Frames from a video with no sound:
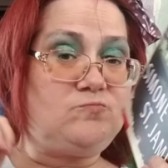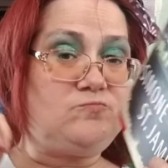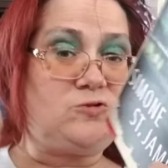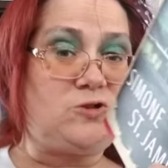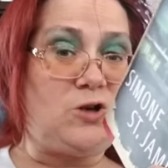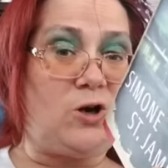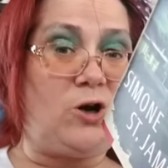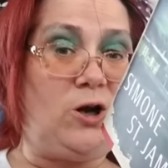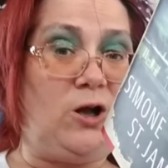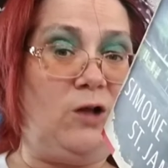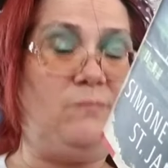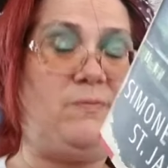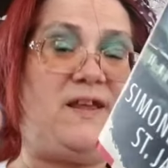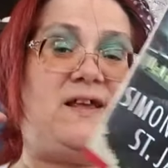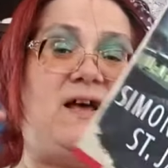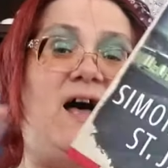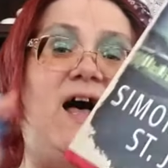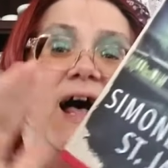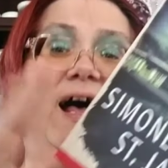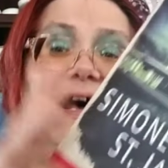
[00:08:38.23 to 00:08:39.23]
girl
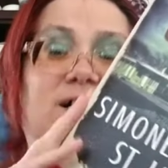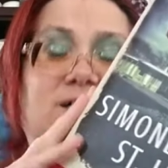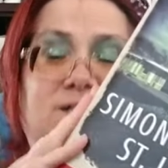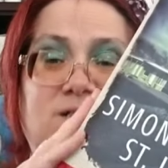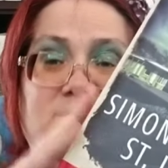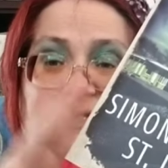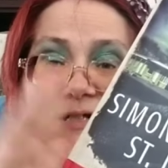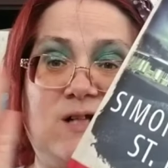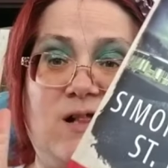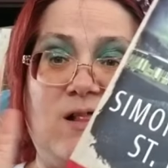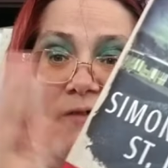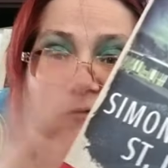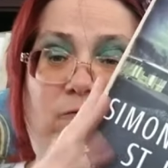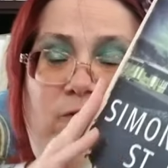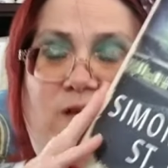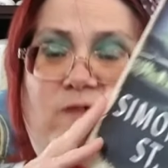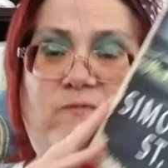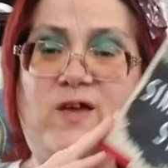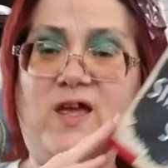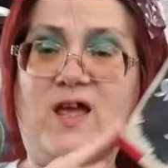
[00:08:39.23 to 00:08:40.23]
because
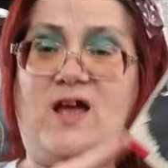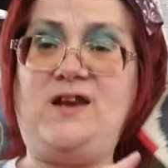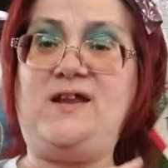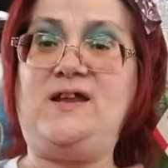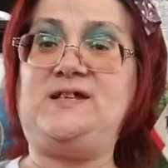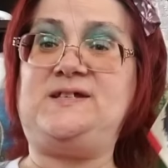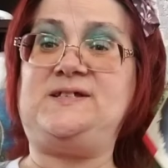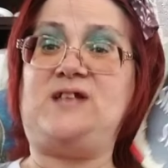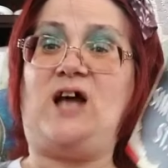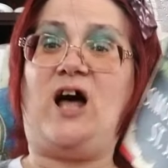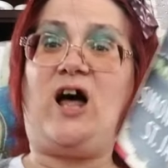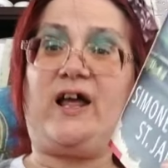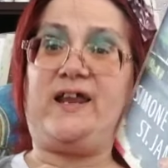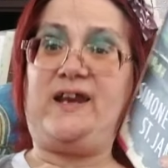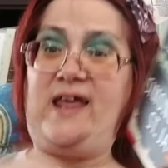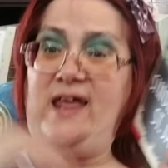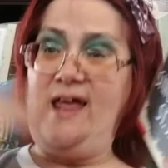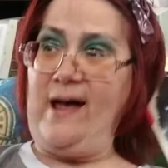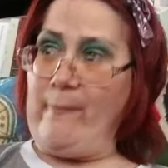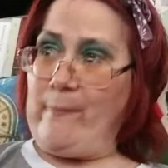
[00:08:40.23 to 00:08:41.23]
Vivian is
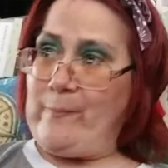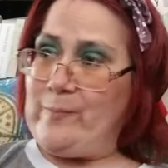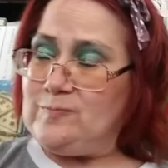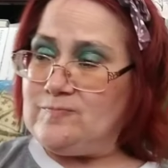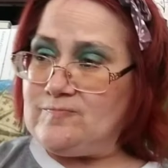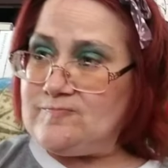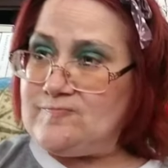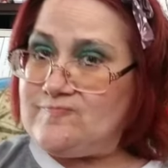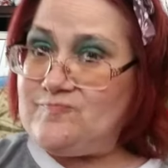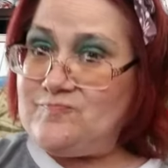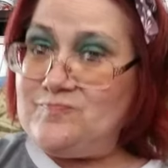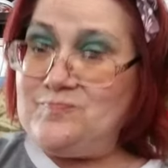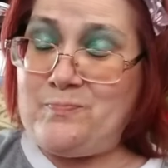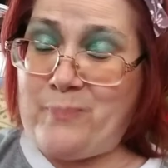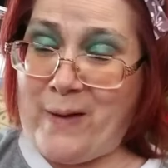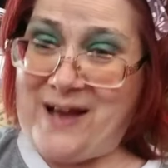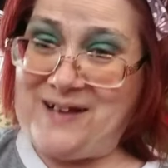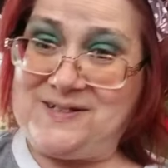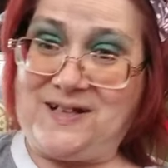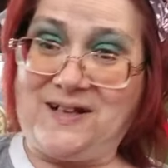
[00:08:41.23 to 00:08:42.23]
stalking him,
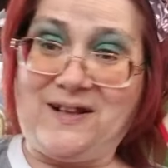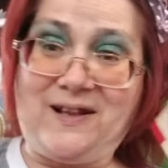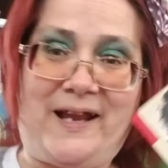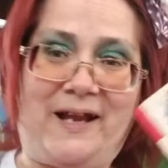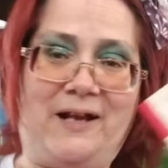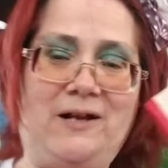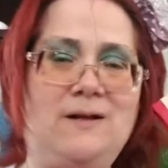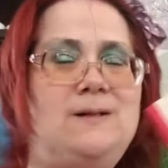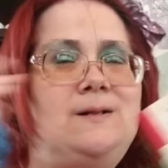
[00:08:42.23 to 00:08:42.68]
basically.